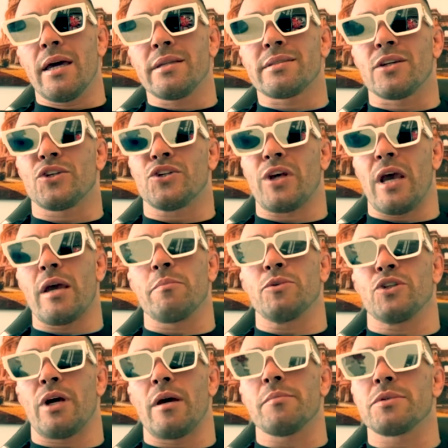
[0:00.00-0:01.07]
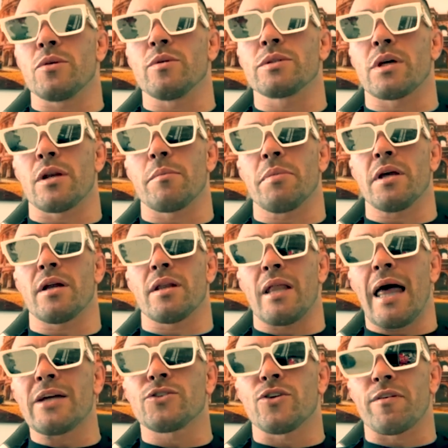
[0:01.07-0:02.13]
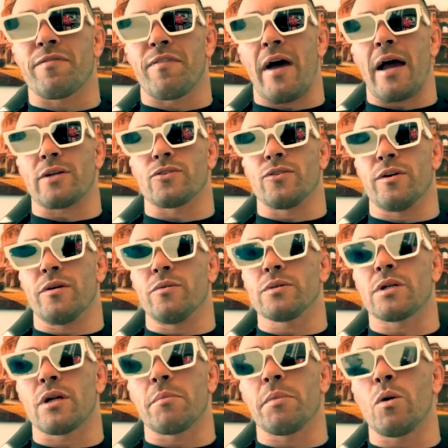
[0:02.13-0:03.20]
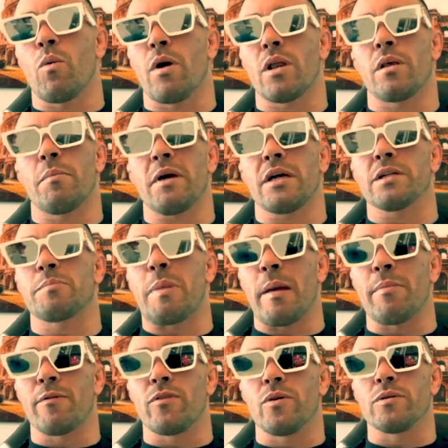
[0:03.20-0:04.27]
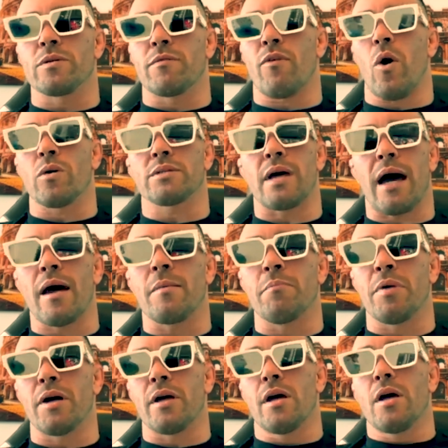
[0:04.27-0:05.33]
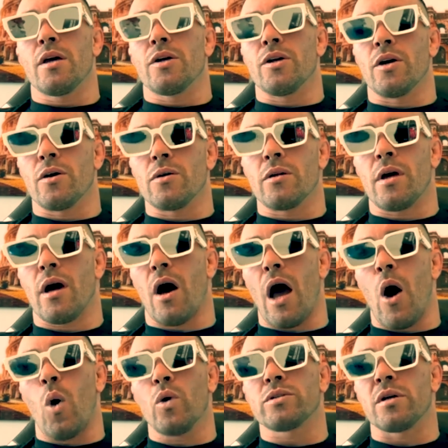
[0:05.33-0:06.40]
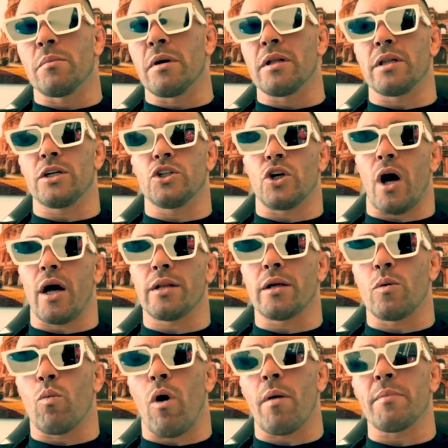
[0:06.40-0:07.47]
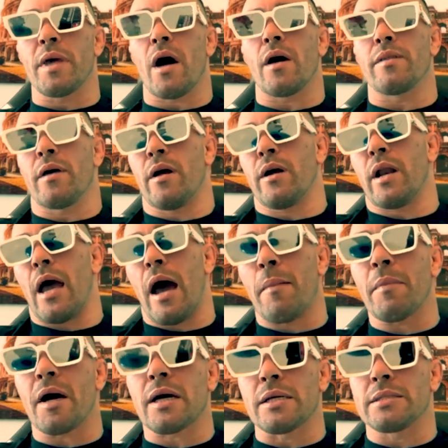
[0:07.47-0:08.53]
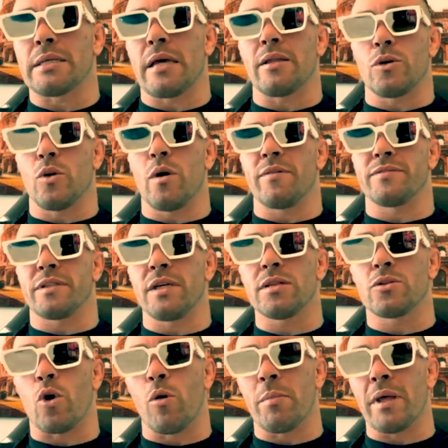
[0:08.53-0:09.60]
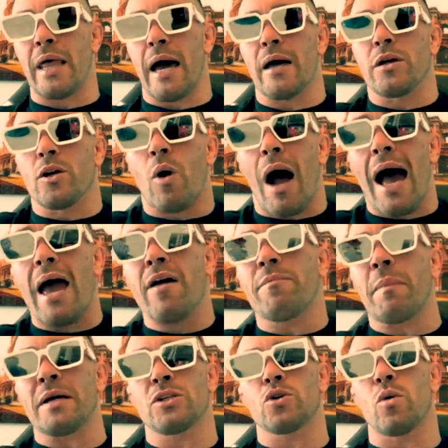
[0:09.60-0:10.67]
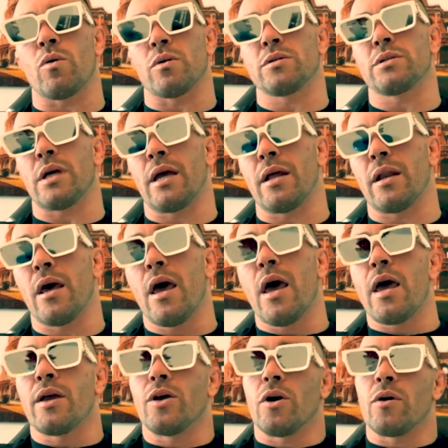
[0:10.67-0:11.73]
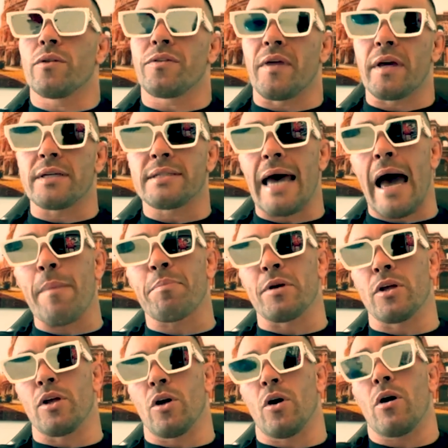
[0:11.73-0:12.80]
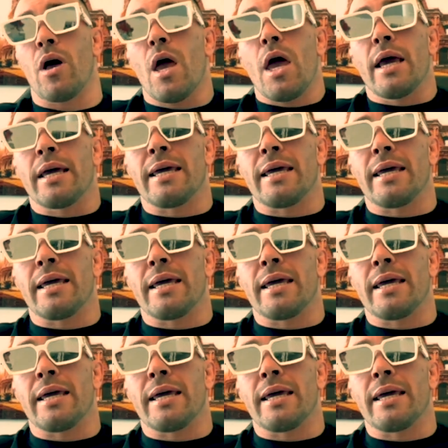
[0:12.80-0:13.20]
It's a shame, James. It was going to be an electric factory. It was going to be one of the biggest pay-per-views of all time. But, you know, ultimately, John didn't want me on there. And I'm not going to say the UFC told me that. You know, I have my source. And, you know, things happen, you know.